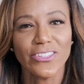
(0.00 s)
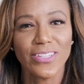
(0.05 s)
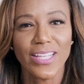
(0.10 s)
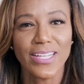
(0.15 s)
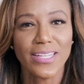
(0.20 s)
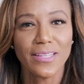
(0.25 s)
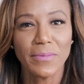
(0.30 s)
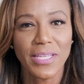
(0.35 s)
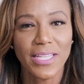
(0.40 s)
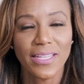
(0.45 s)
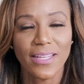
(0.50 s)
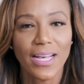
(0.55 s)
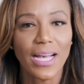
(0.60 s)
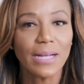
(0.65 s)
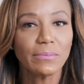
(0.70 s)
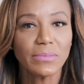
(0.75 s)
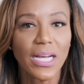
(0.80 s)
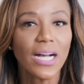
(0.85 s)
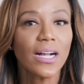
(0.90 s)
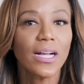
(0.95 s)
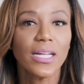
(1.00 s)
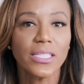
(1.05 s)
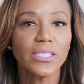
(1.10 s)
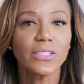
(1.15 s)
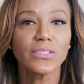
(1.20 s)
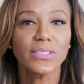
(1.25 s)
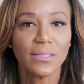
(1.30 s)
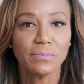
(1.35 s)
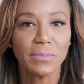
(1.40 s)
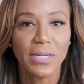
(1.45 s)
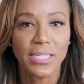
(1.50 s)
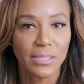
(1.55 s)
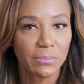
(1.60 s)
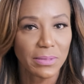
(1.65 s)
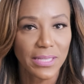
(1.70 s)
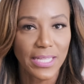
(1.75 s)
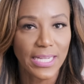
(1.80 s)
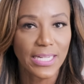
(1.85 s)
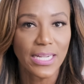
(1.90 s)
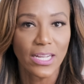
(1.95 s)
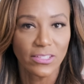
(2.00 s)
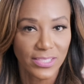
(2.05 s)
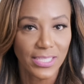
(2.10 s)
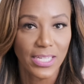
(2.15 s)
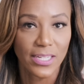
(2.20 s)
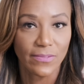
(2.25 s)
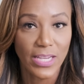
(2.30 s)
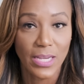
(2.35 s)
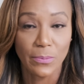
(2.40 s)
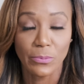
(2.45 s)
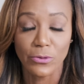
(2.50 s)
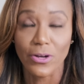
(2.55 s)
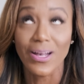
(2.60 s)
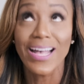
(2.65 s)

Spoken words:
you're like, Kamilah, I'm not going to use a bunny plate outside of April.